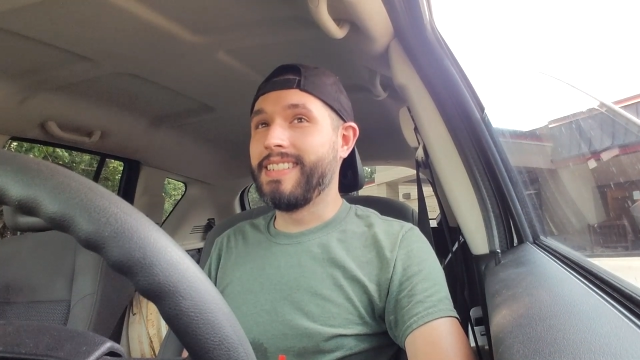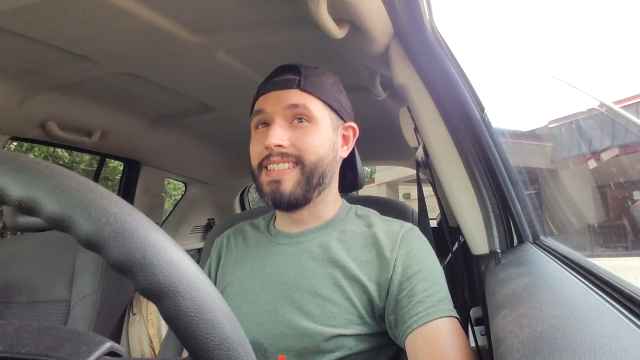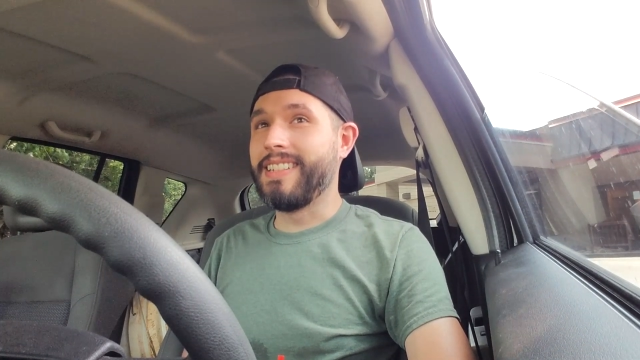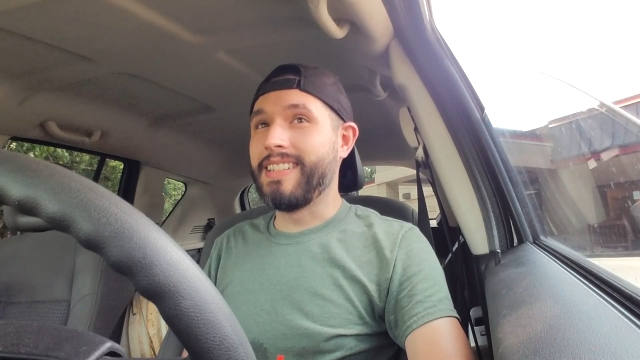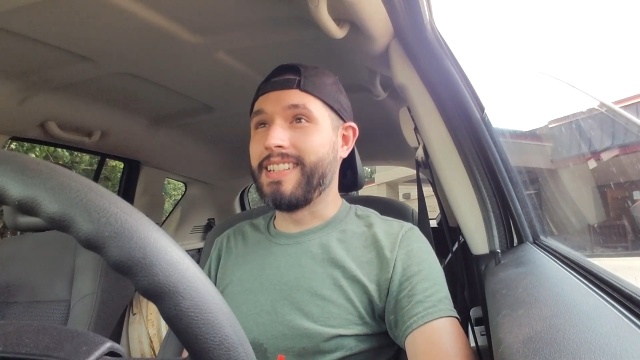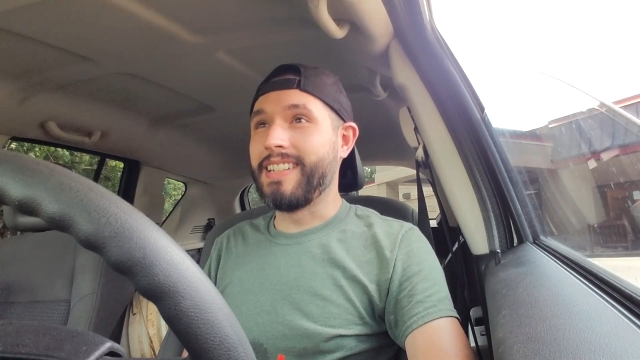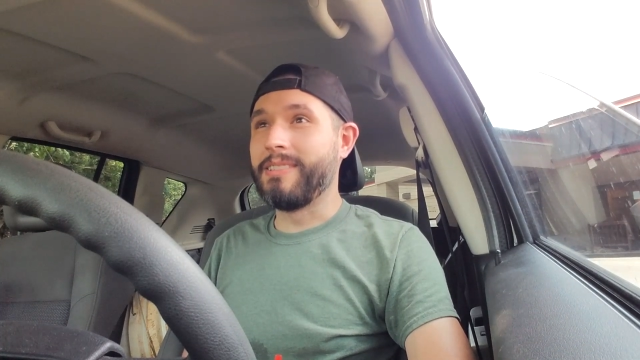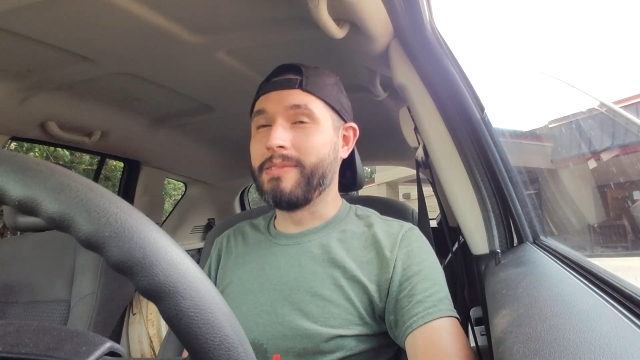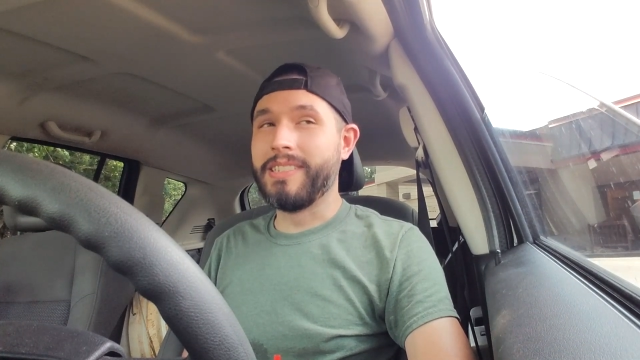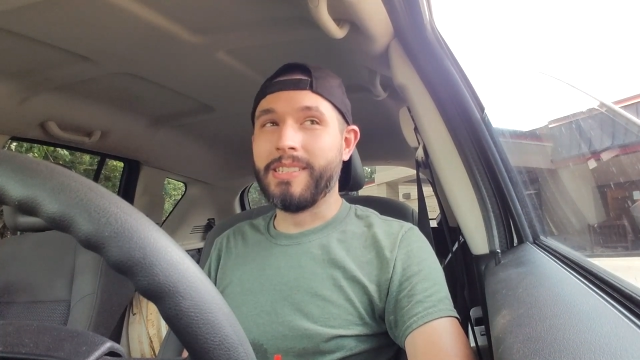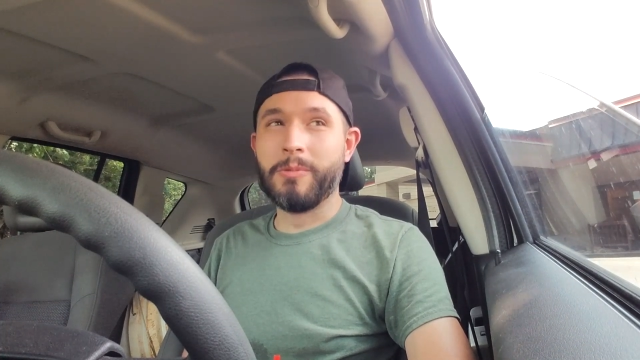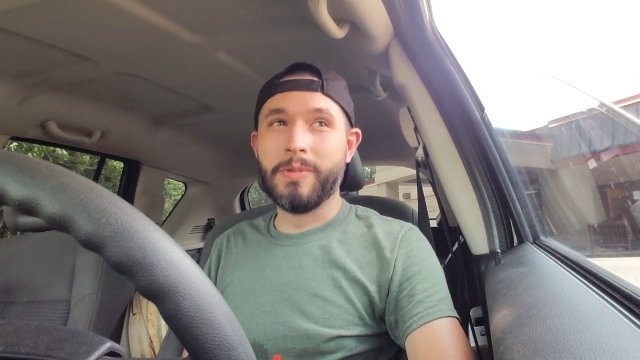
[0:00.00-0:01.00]
I
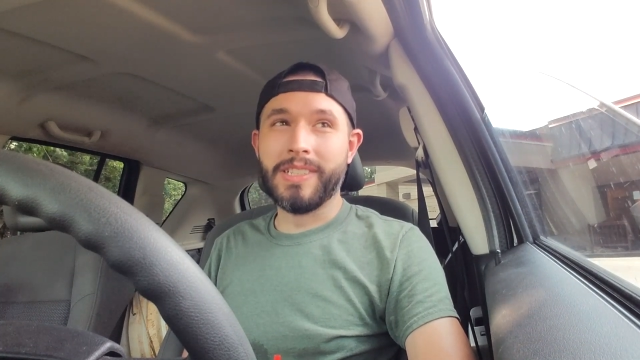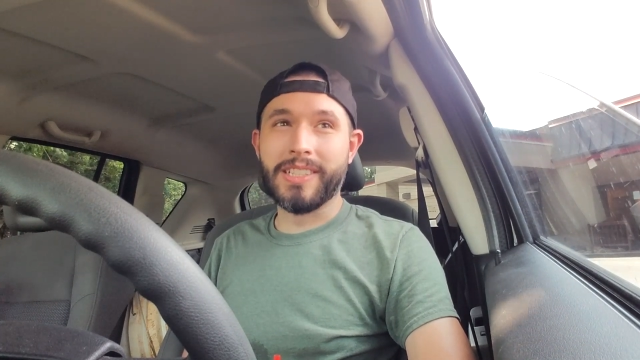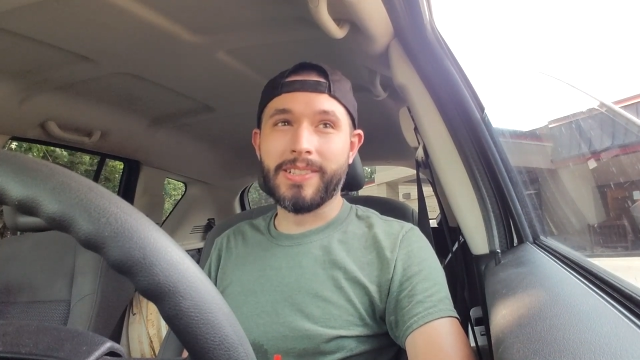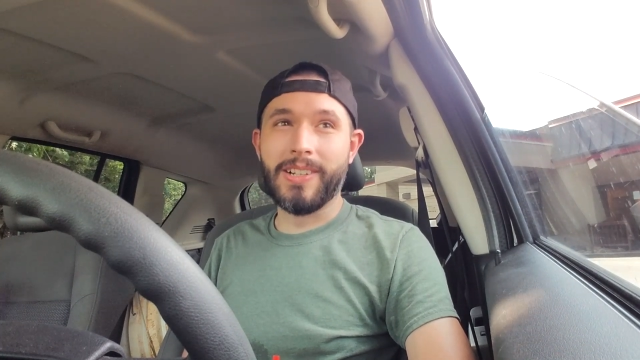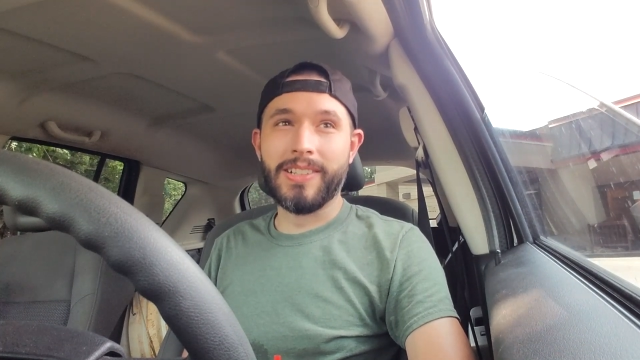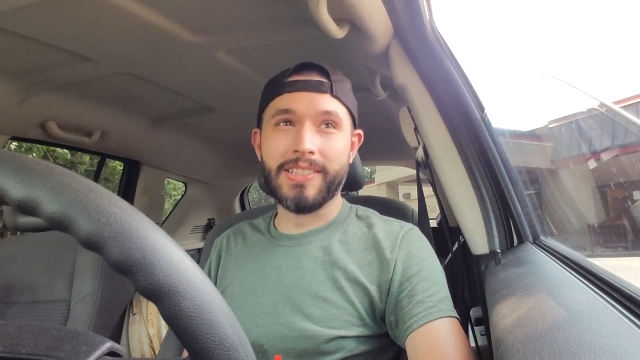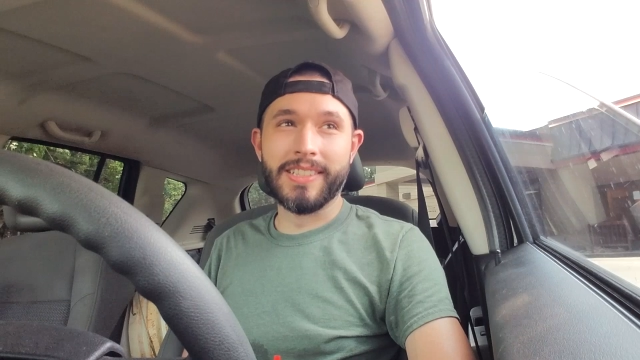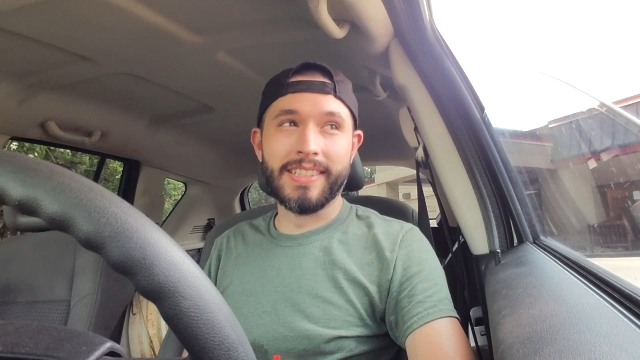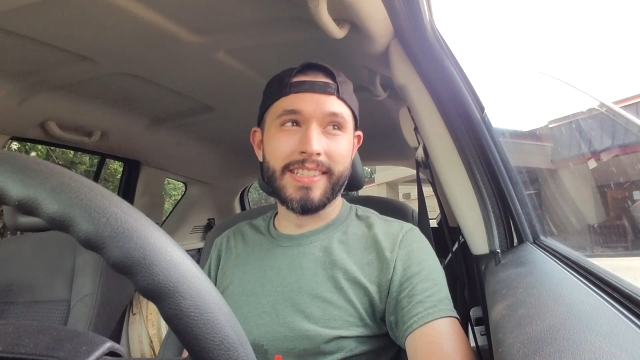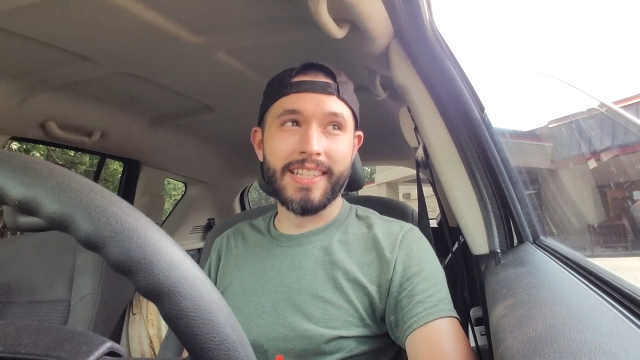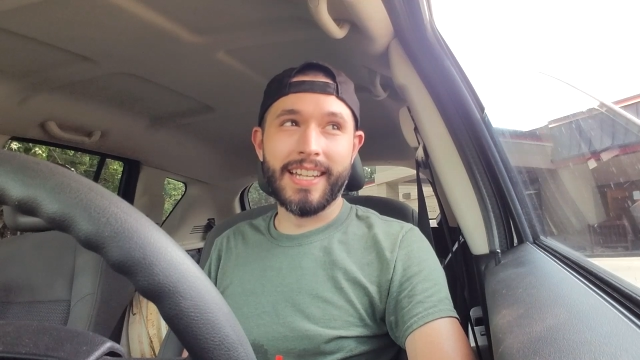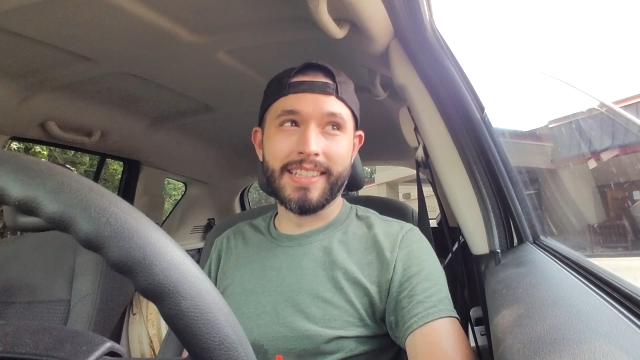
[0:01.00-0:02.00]
really want to call it on
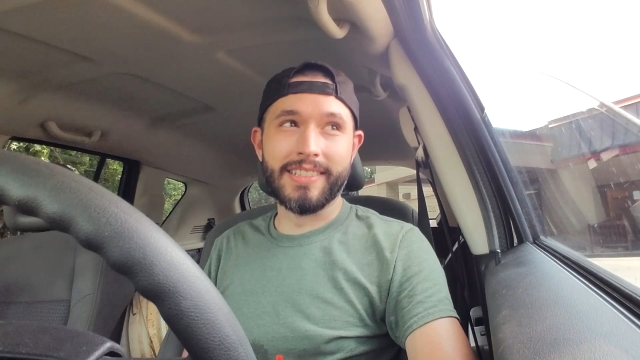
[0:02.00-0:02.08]
that.